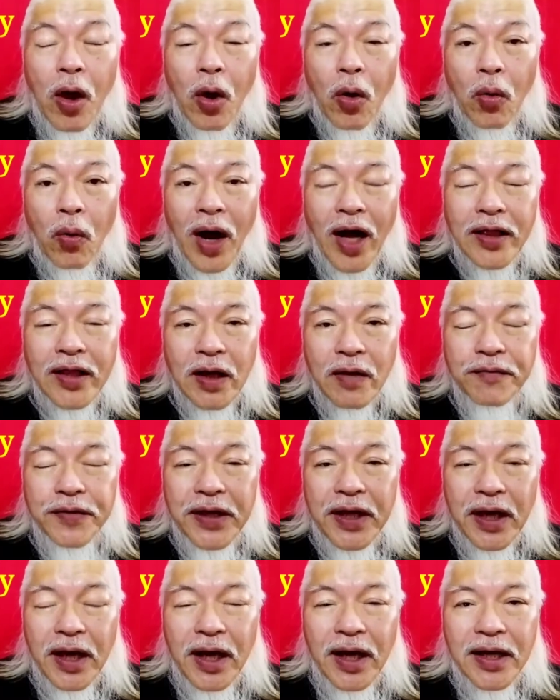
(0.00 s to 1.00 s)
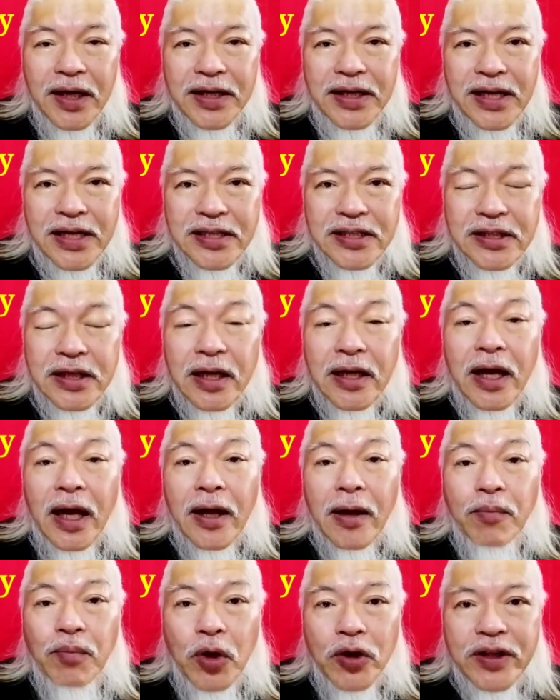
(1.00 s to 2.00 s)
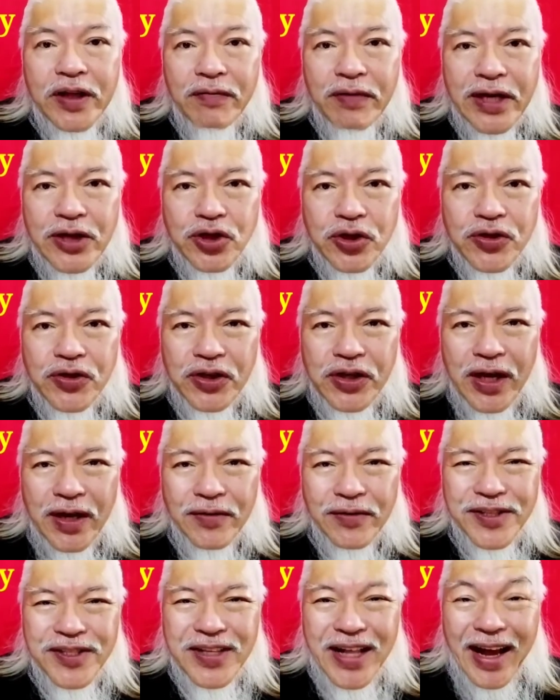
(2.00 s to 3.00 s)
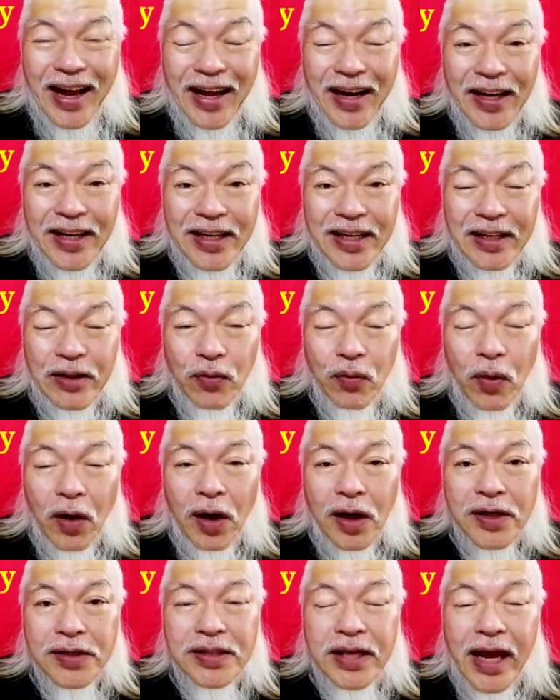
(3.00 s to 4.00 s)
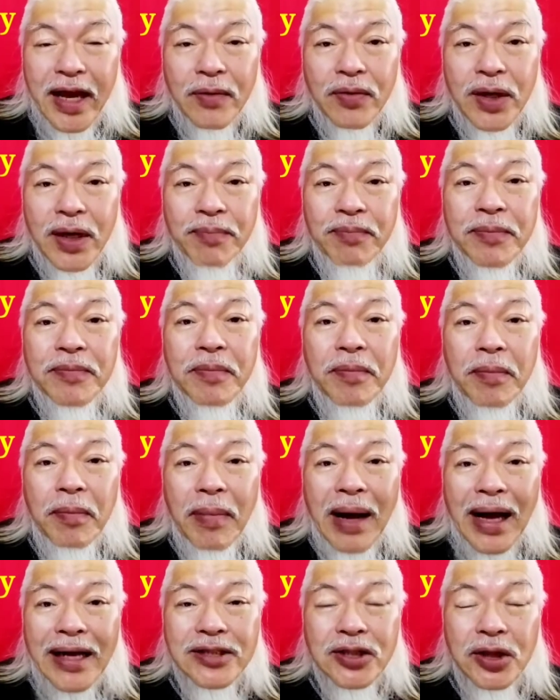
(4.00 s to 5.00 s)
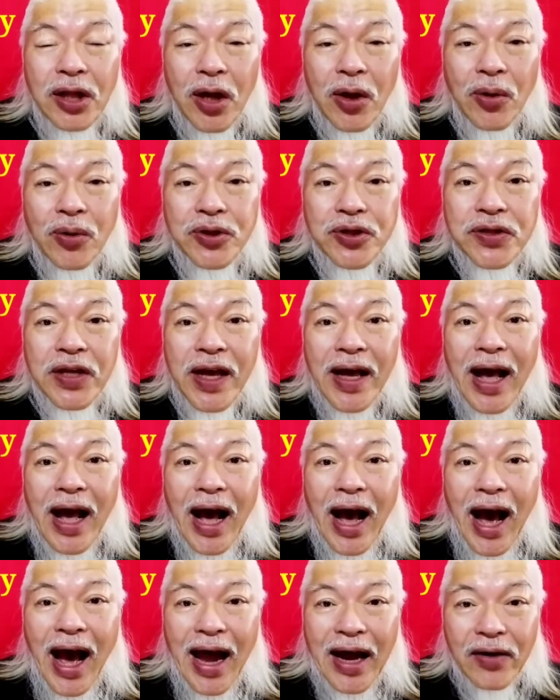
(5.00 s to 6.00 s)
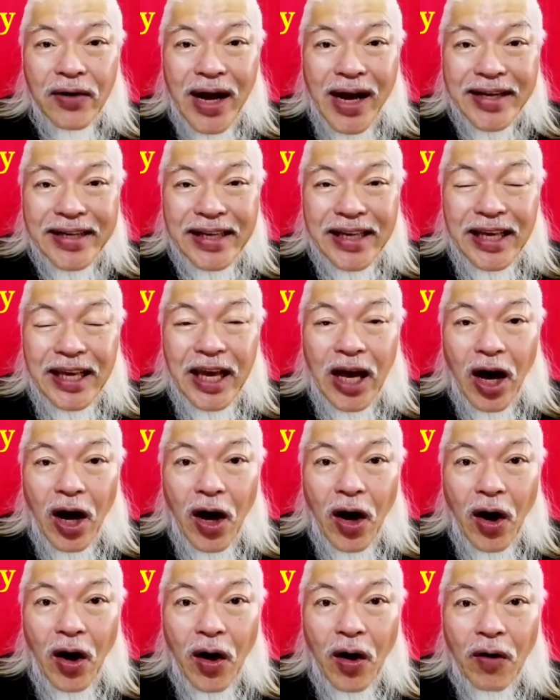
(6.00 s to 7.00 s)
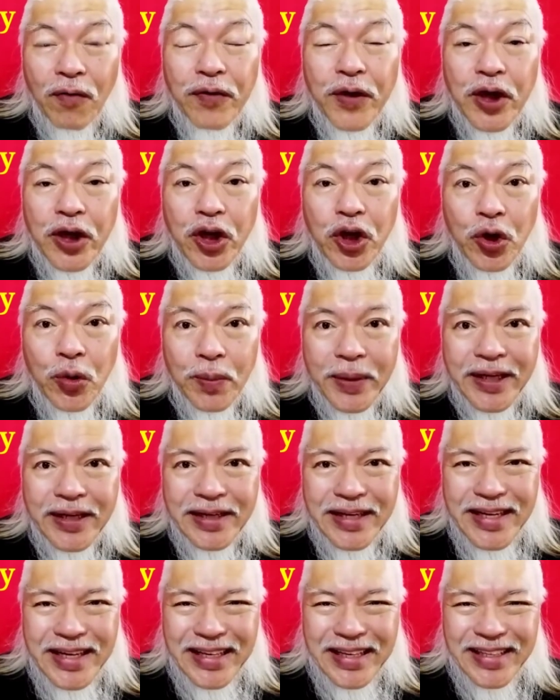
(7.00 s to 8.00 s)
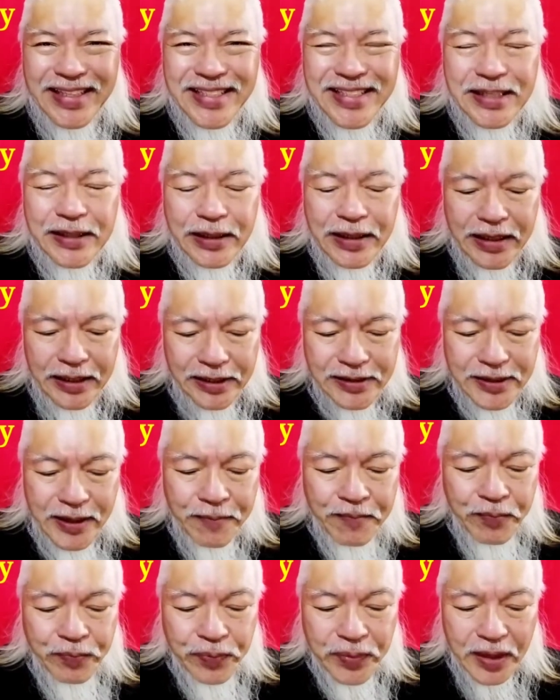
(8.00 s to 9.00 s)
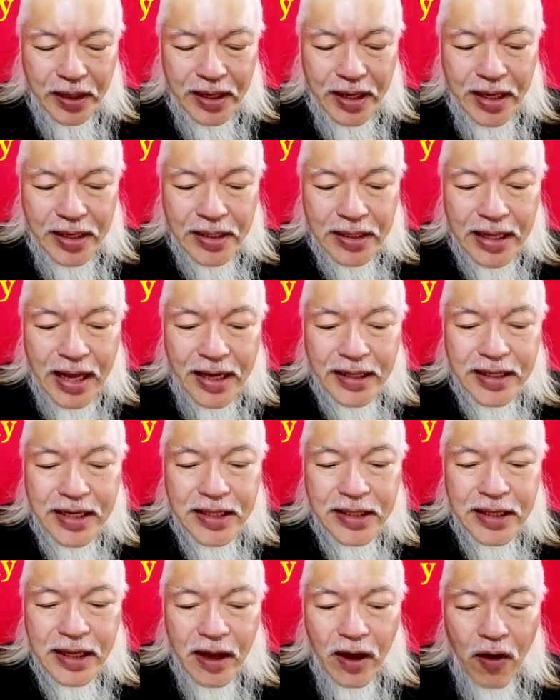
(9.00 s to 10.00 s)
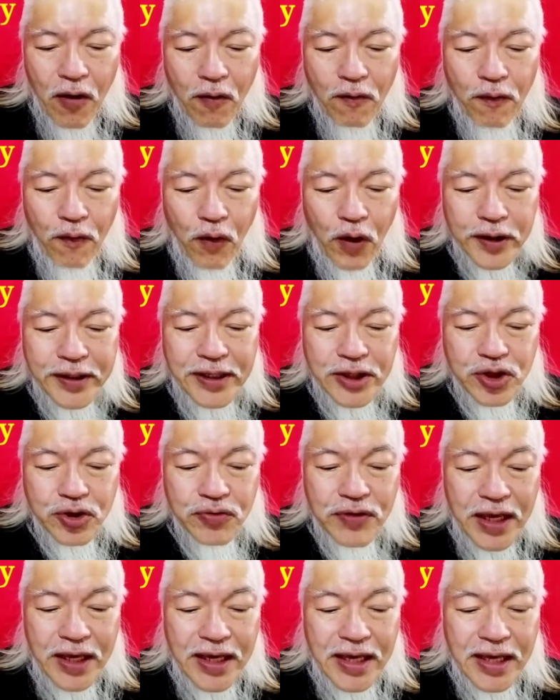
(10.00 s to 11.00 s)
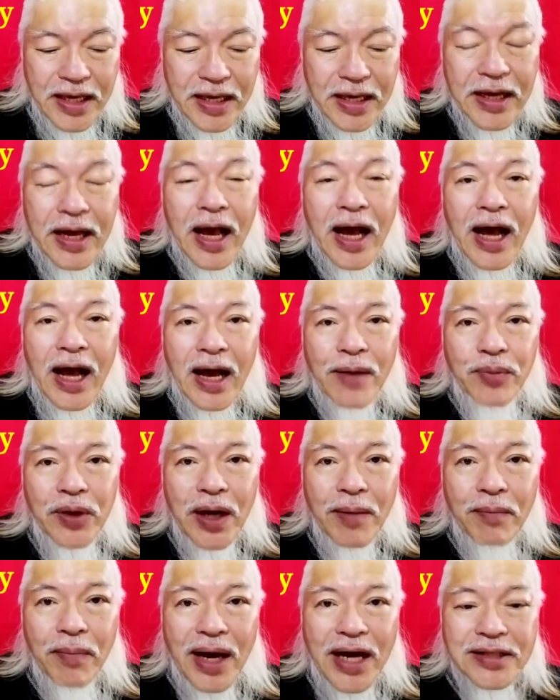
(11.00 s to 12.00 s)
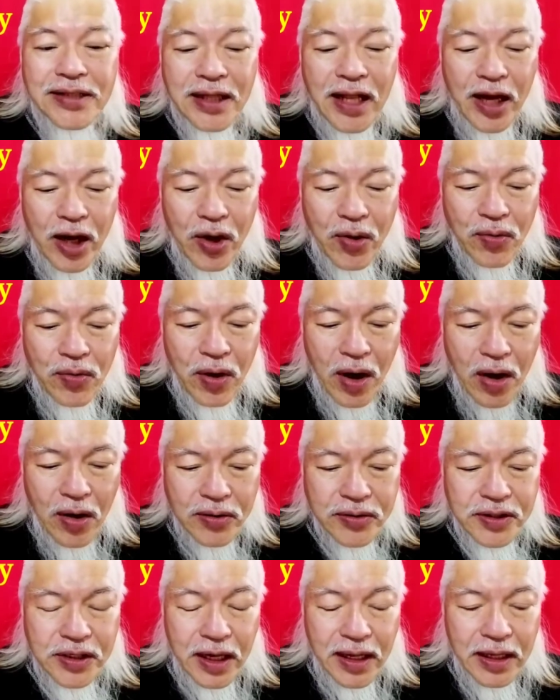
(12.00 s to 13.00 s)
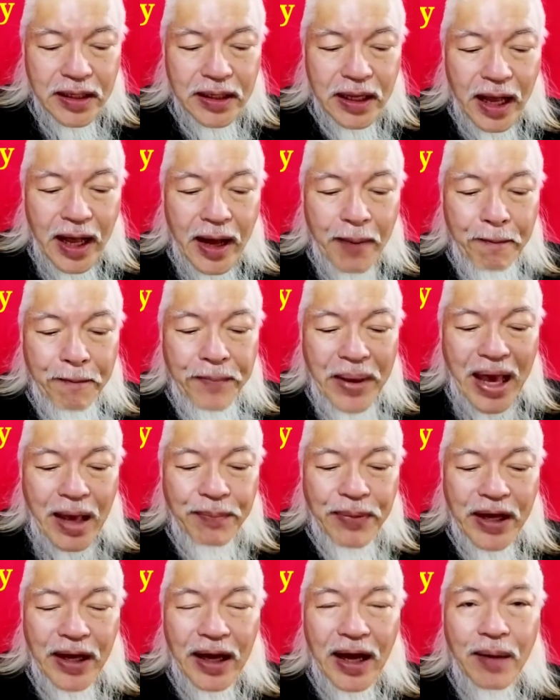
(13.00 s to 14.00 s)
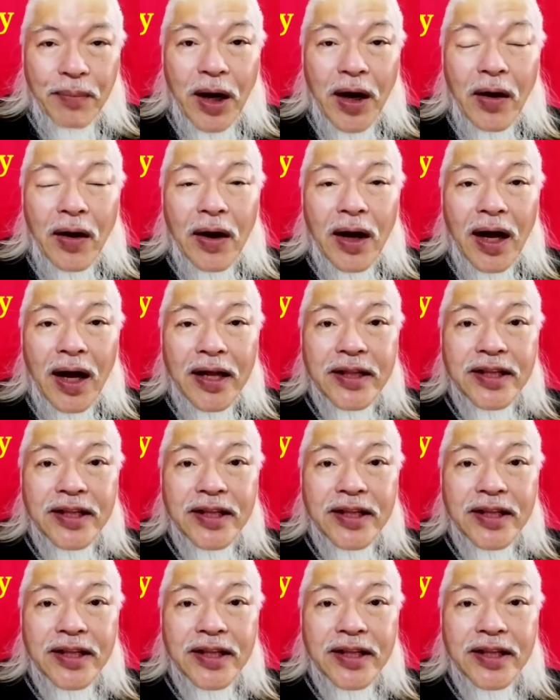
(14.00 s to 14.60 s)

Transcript: One of the earliest motivation theories that I learned was Abraham Maslow's Hierarchy of Human Needs. Yes, in 1943, Abraham Maslow wrote a paper about a